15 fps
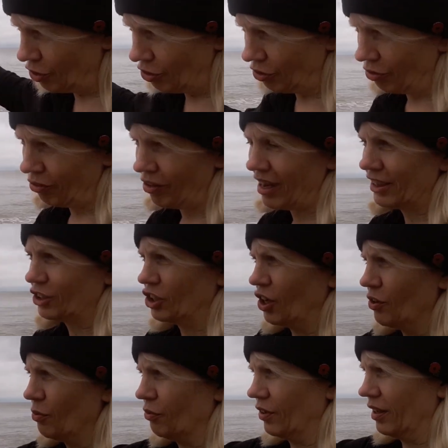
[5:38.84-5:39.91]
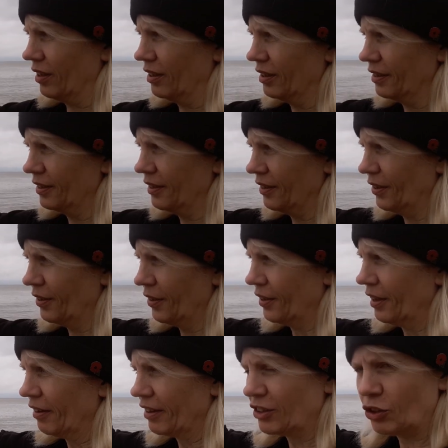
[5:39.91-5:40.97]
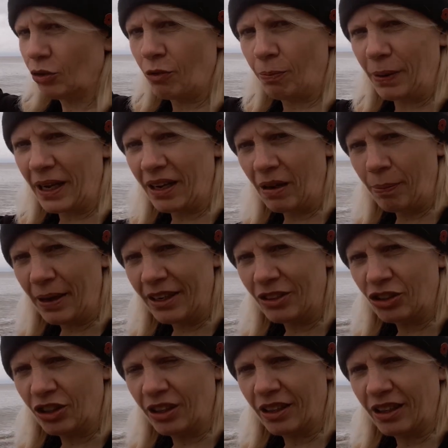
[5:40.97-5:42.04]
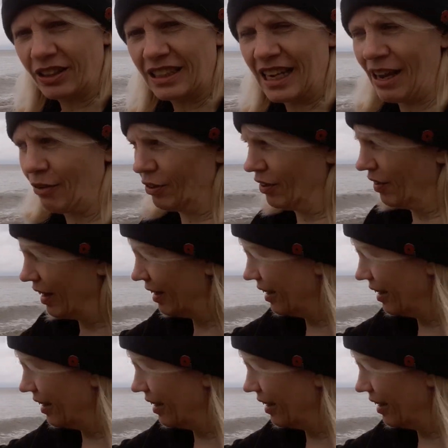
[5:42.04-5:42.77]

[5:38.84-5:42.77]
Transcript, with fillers: crash over. They sort of pick up energy, they go down and